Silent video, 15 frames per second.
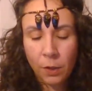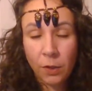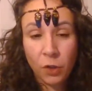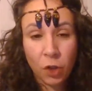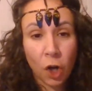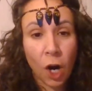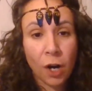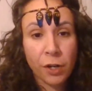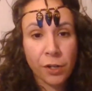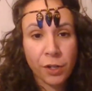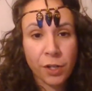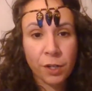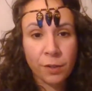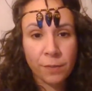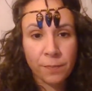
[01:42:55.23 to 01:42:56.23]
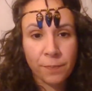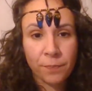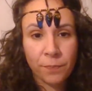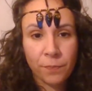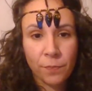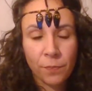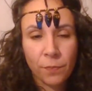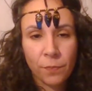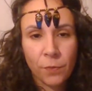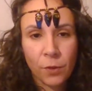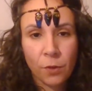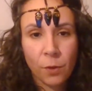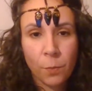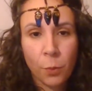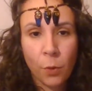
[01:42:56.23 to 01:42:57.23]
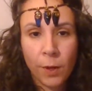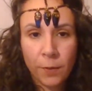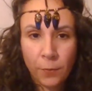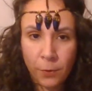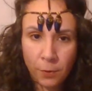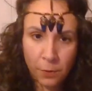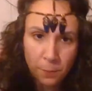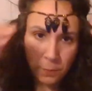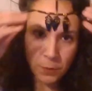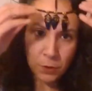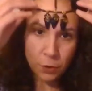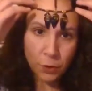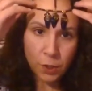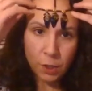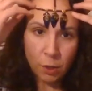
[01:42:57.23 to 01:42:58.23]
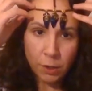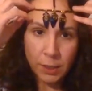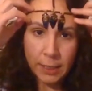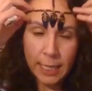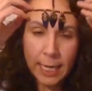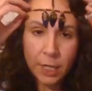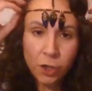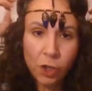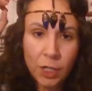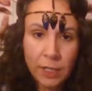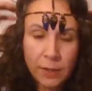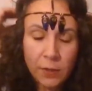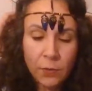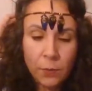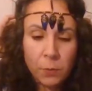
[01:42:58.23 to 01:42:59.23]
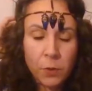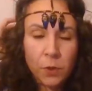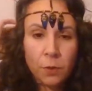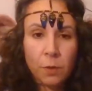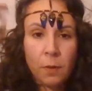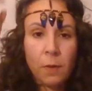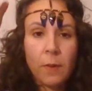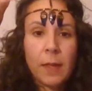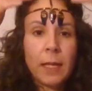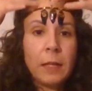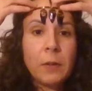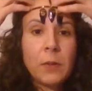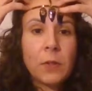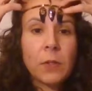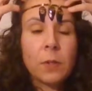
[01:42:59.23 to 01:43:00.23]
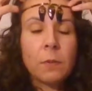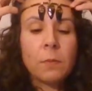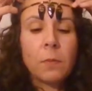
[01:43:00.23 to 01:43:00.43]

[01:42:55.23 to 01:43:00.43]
Charred to the point for certain altercations from certain things.